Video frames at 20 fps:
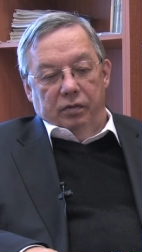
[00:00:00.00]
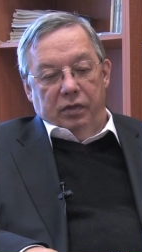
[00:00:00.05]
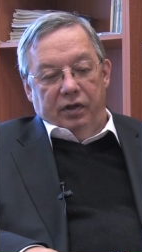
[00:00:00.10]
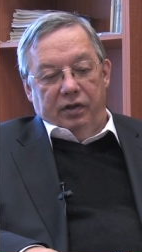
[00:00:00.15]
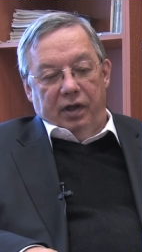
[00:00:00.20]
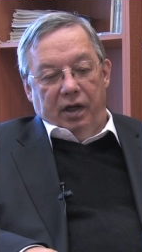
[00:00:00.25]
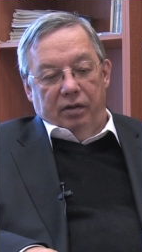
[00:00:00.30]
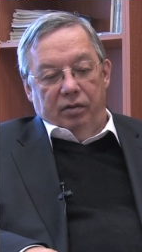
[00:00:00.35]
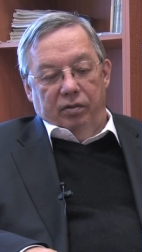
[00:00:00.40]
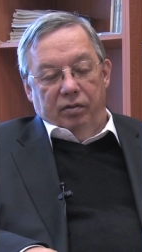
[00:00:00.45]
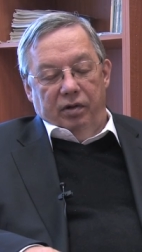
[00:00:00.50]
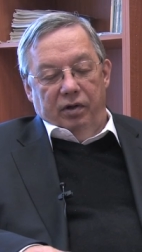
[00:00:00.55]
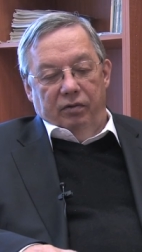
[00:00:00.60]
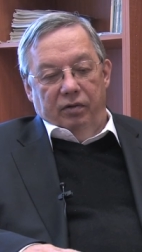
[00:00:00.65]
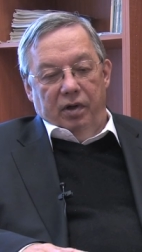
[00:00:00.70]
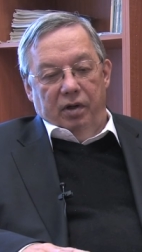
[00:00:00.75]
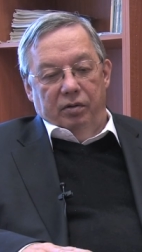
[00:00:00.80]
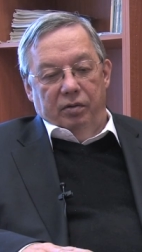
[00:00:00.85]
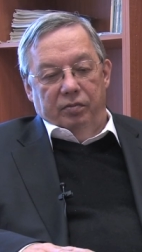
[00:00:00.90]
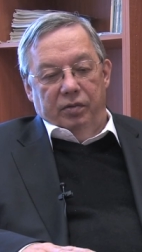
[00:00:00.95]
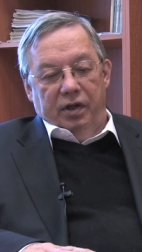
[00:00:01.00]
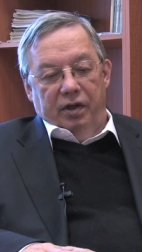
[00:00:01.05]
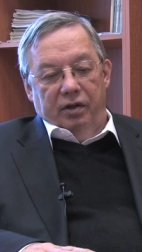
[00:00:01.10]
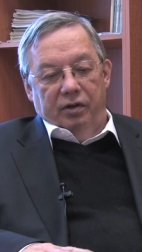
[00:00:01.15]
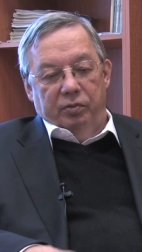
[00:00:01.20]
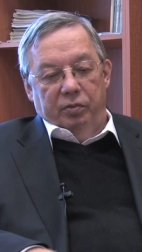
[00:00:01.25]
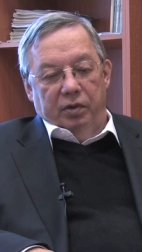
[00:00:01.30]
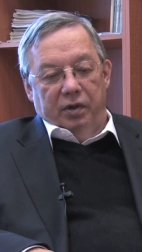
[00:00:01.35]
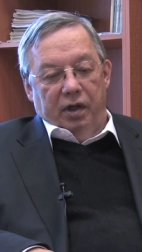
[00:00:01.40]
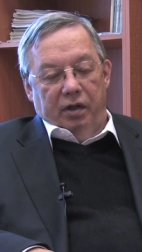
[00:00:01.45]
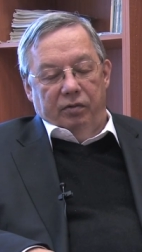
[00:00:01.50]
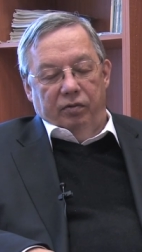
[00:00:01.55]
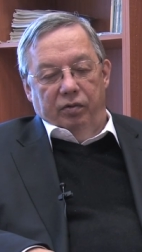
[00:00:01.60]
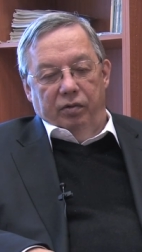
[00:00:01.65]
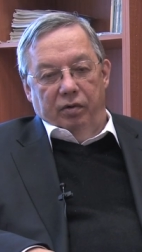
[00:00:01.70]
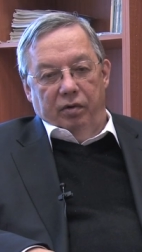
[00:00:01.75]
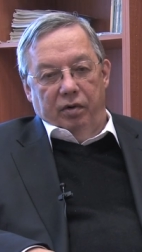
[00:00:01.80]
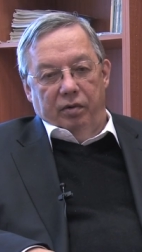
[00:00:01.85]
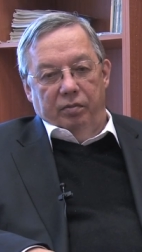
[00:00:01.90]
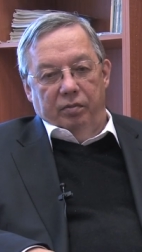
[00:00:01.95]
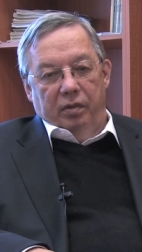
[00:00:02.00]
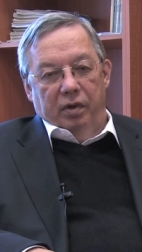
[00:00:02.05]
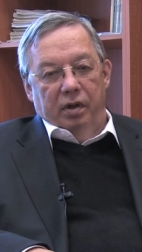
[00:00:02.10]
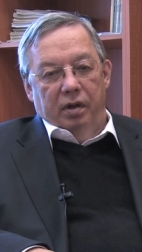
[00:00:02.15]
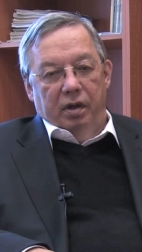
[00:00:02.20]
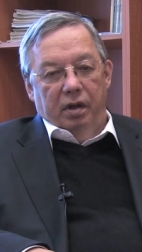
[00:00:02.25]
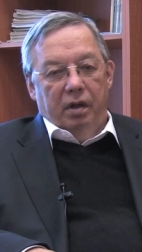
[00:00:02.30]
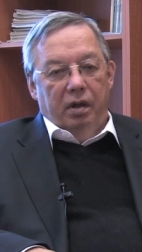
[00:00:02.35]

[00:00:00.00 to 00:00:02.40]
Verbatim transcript: start to develop this platform.